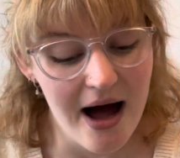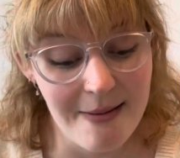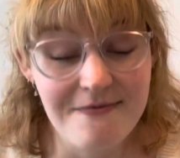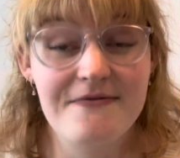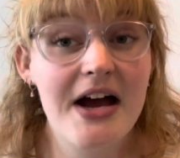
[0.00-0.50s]

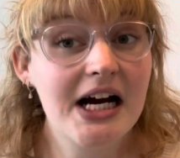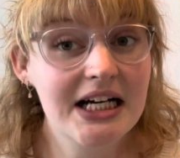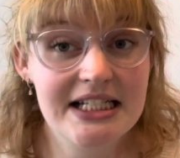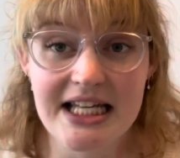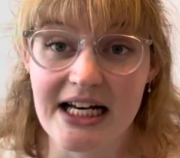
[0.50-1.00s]
I'm very
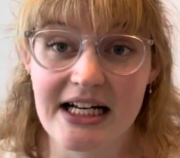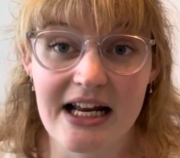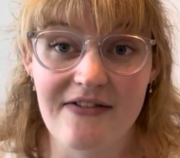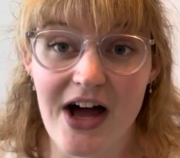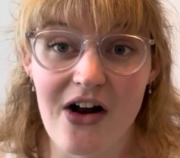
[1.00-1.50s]
excited.
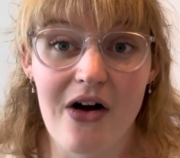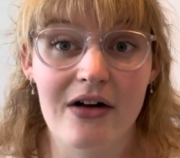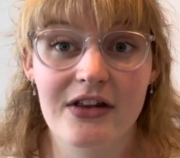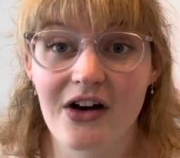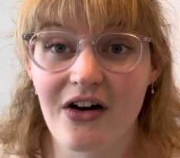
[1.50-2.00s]
I've had all
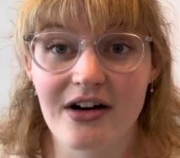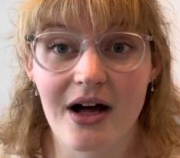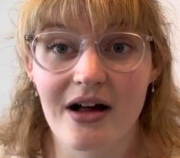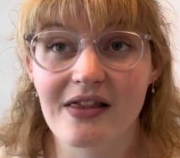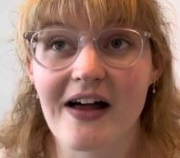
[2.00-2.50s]
the yarn
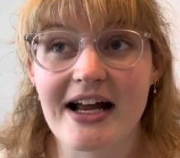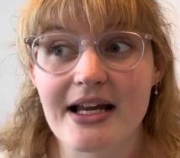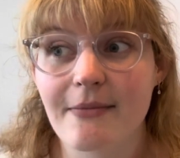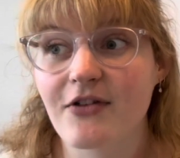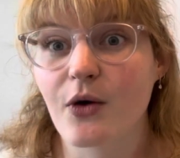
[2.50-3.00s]
lined
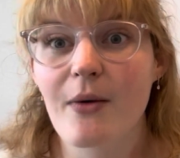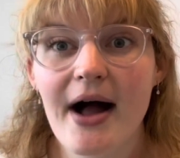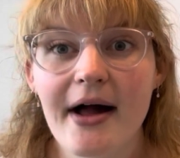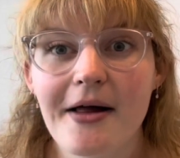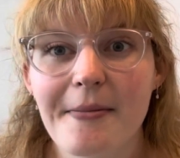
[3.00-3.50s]
up for a
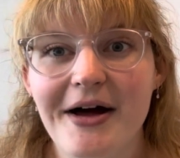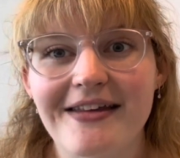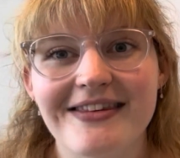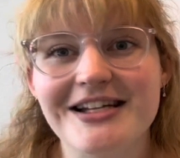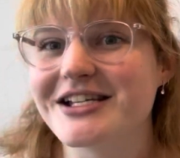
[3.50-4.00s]
while,
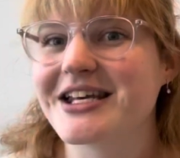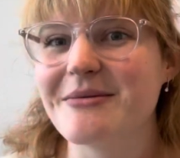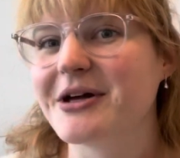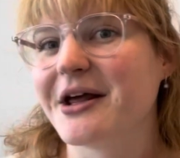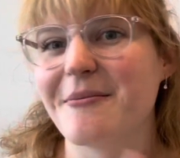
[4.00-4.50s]
but they just
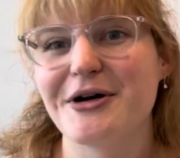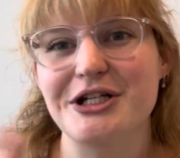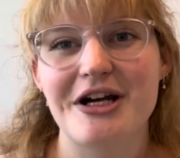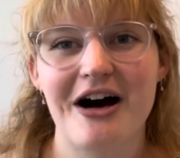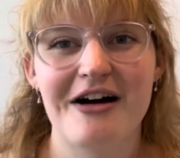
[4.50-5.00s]
keep getting
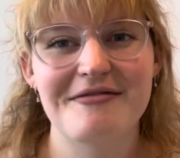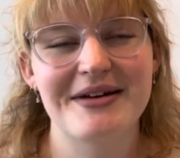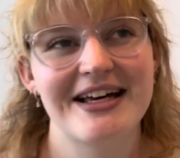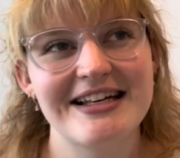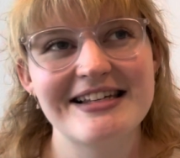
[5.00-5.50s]
pushed off
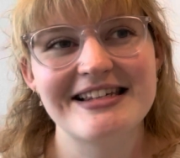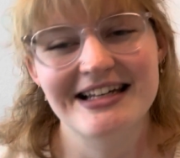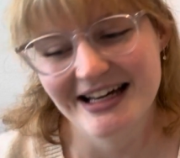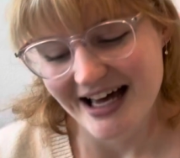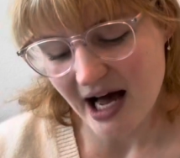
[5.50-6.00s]
because
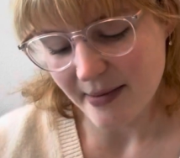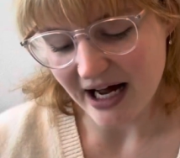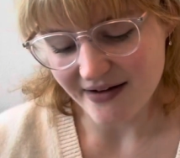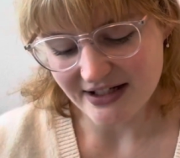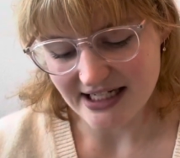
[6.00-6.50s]
I'm
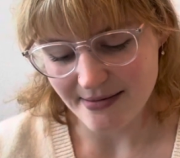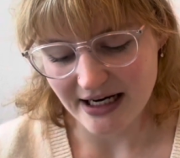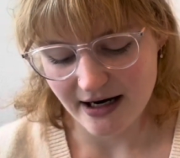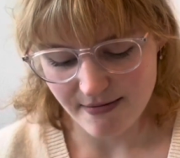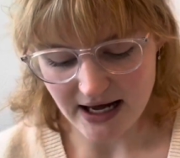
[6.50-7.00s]
kind of
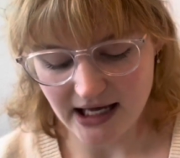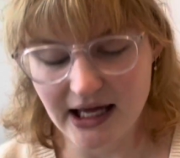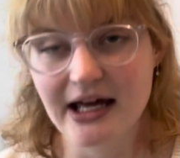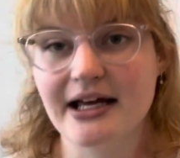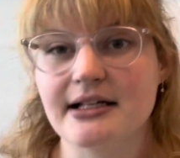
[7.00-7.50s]
intimidated by
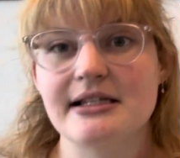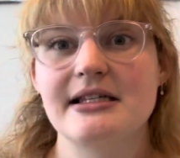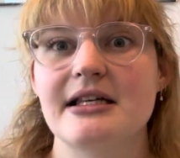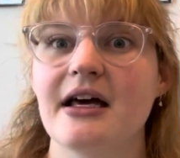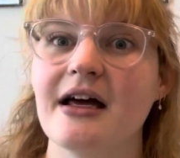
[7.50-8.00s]
it. It's